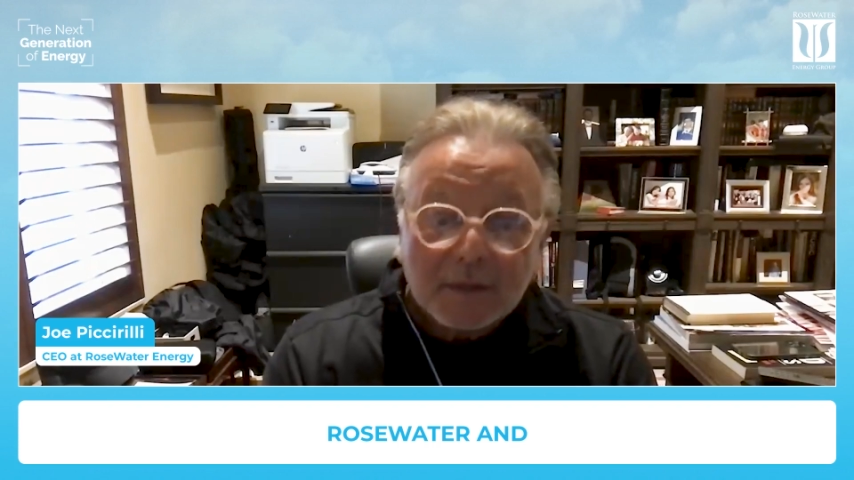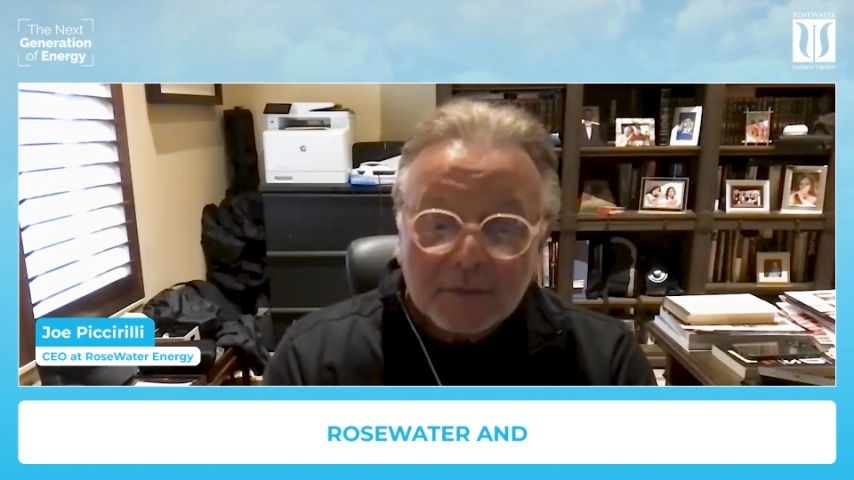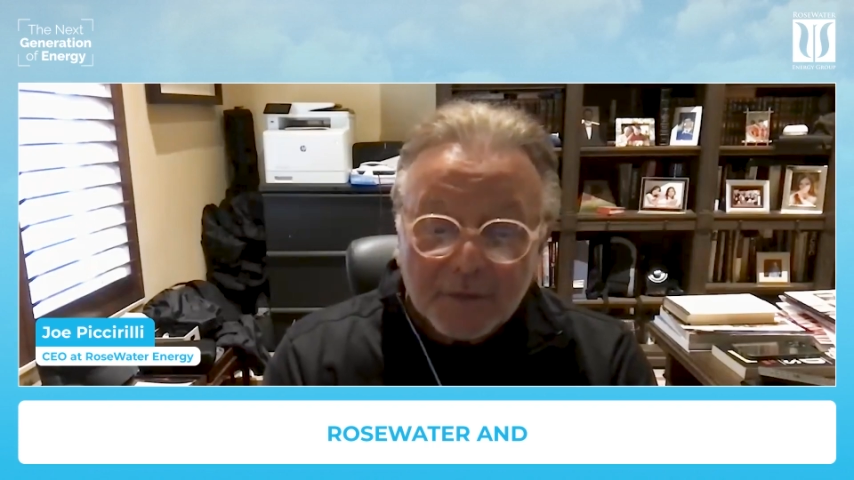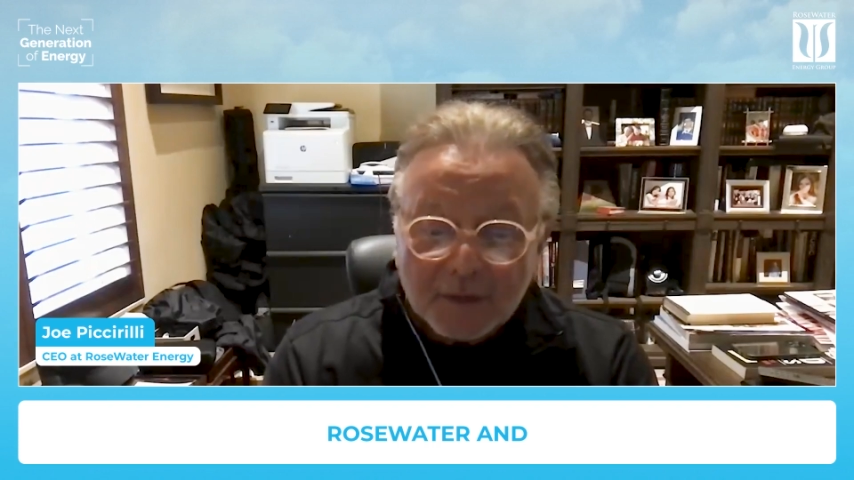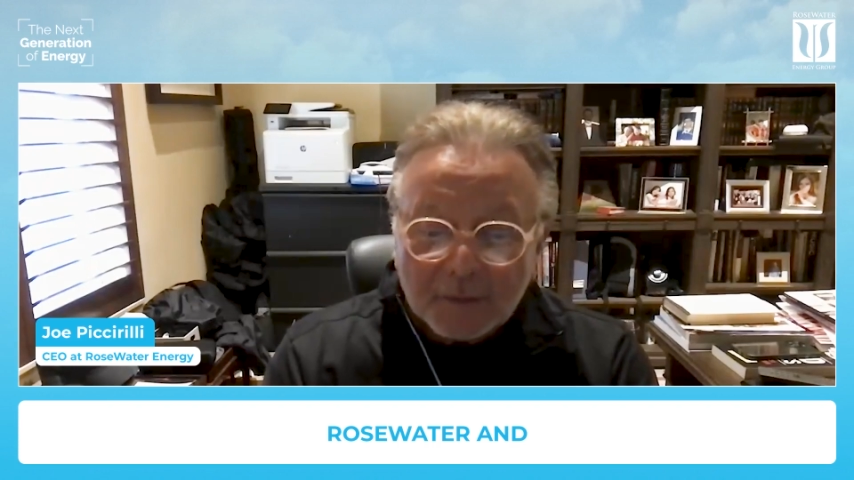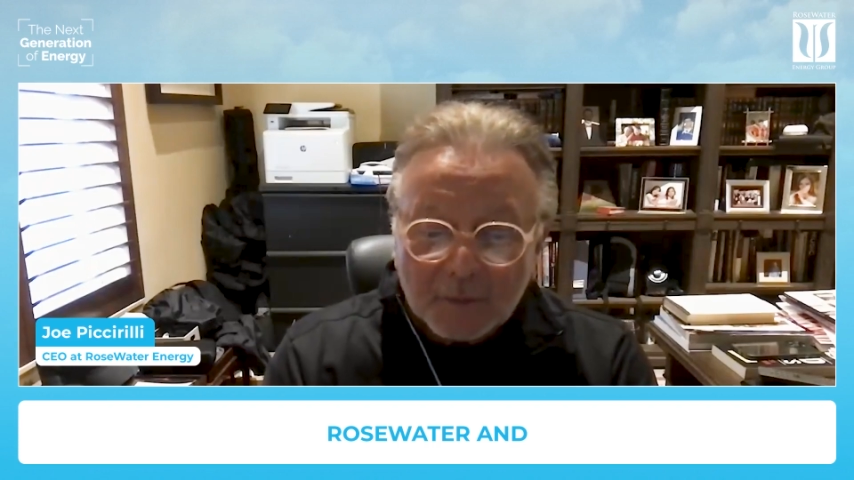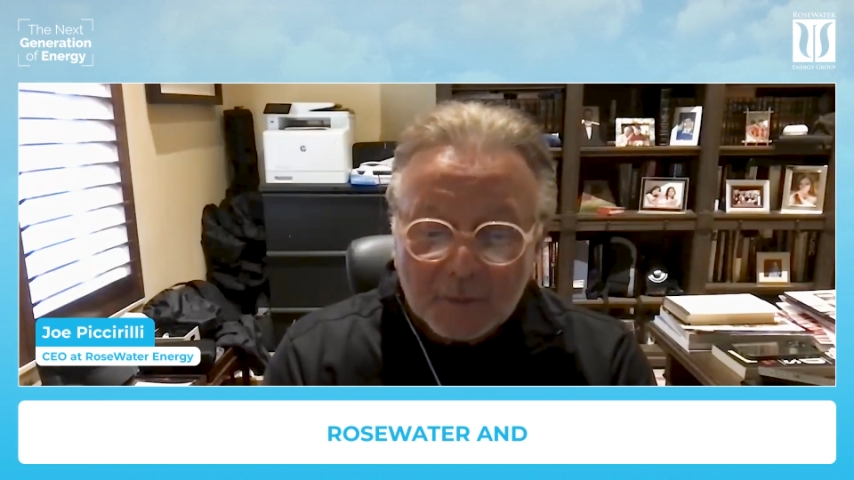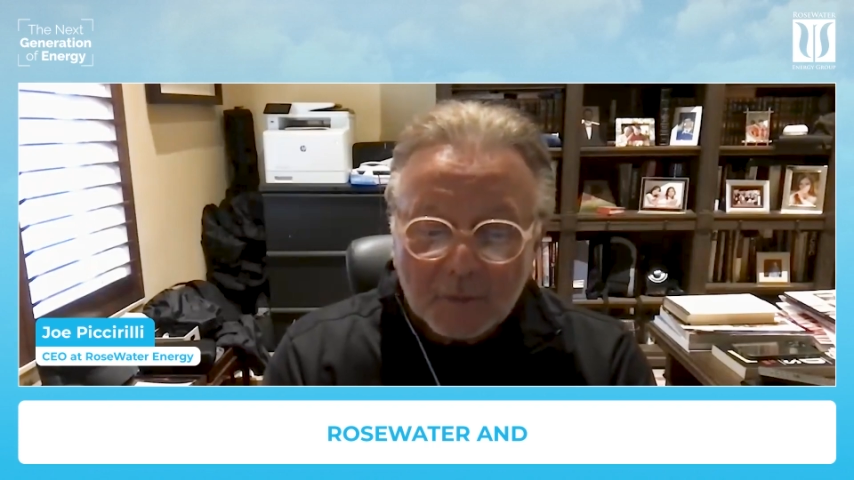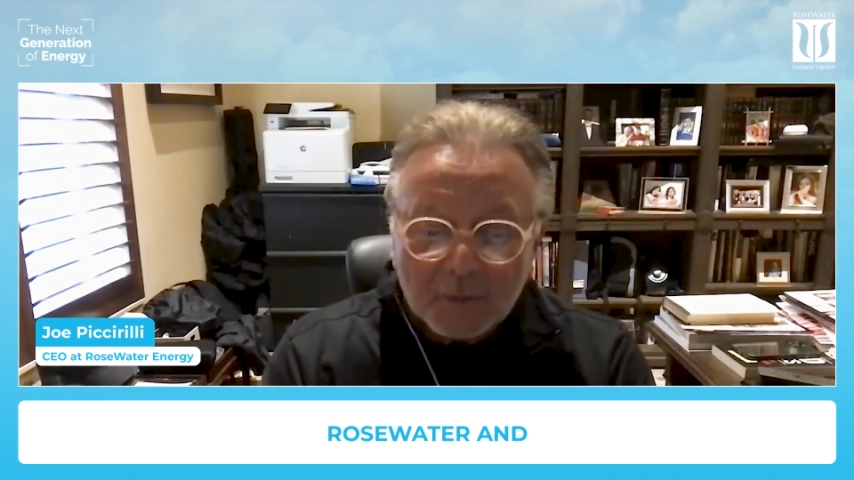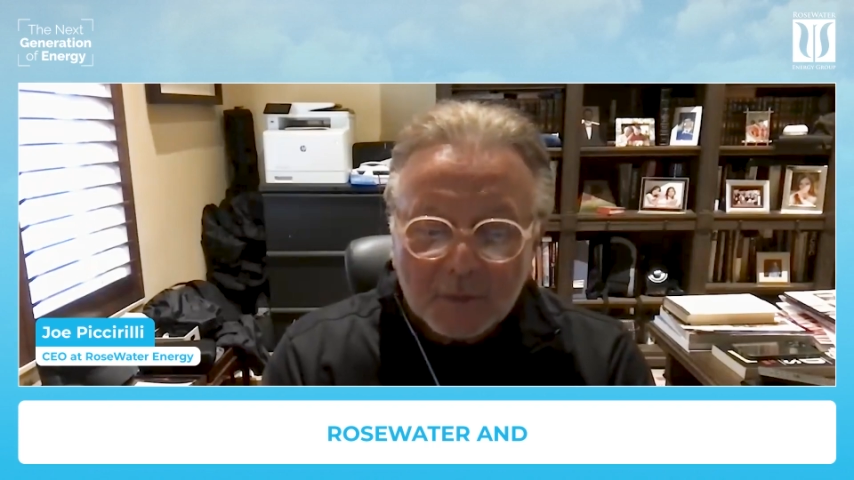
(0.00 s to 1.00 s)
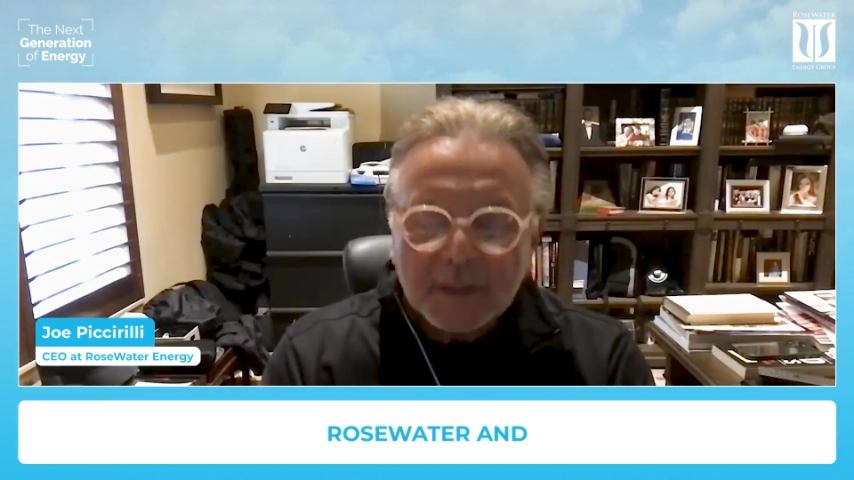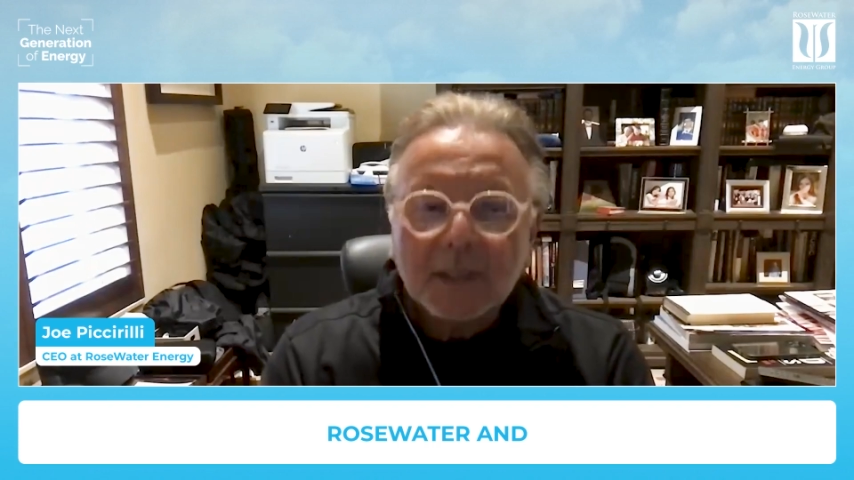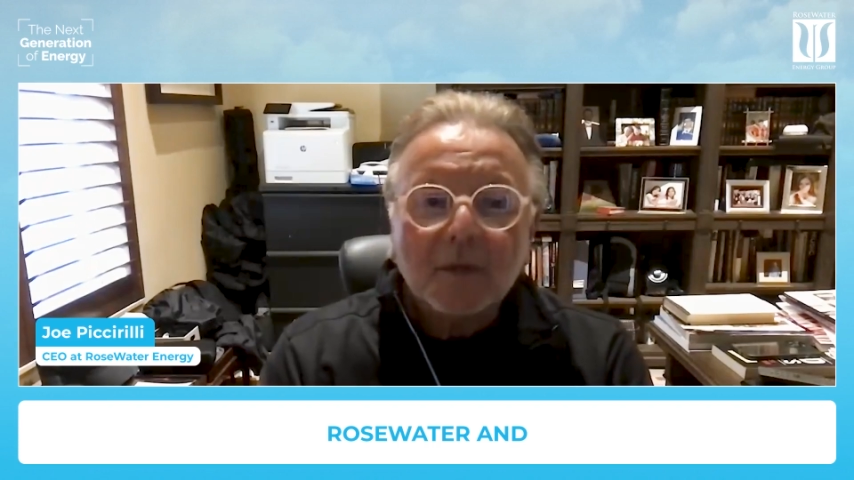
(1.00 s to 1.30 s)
And in fact, when we